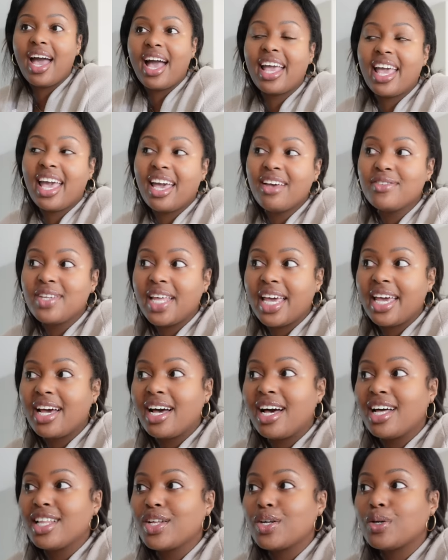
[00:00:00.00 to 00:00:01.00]
I gave
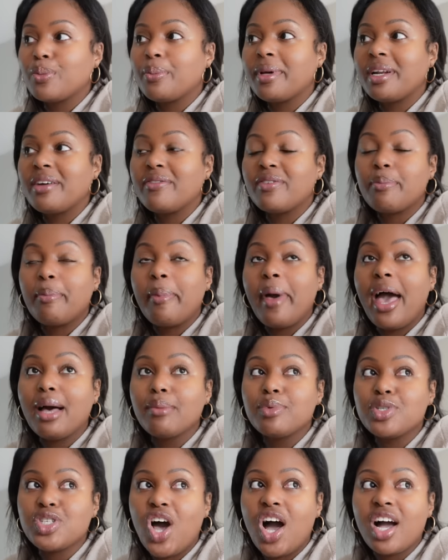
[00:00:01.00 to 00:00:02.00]
Leah a little bit of a
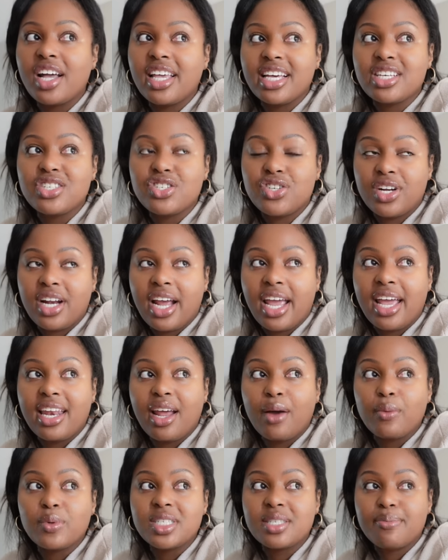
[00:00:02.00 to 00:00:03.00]
pep talk yesterday,
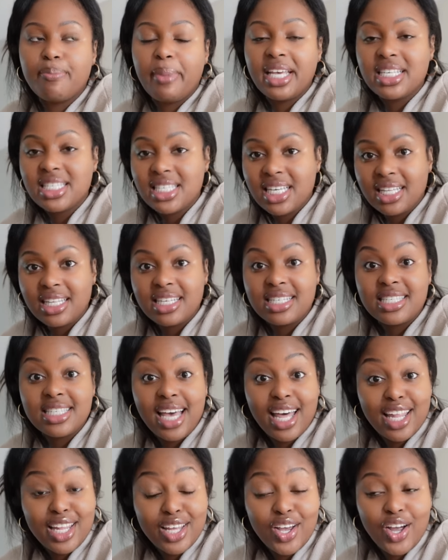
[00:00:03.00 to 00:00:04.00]
and I was basically
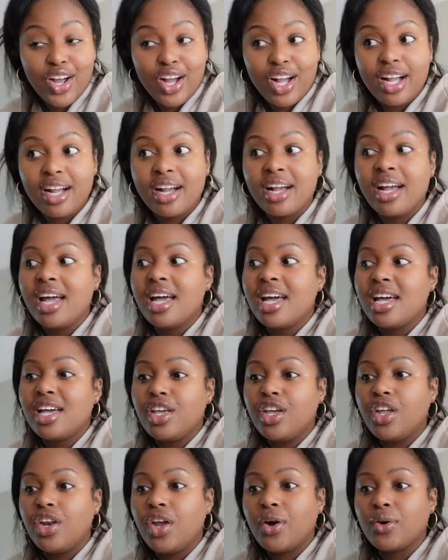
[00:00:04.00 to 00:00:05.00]
telling her,
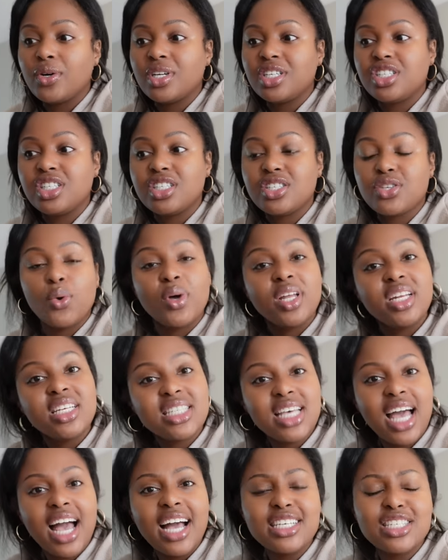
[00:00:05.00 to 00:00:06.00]
you know, because she's going
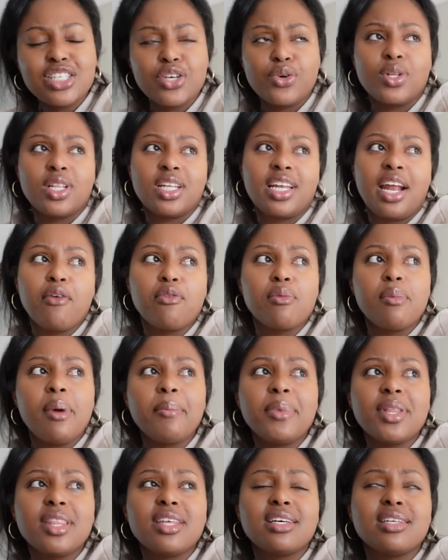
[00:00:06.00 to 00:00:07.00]
into high school, and I
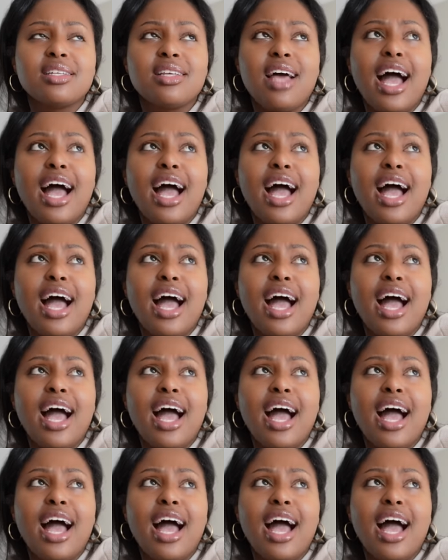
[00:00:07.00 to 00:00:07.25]
remember the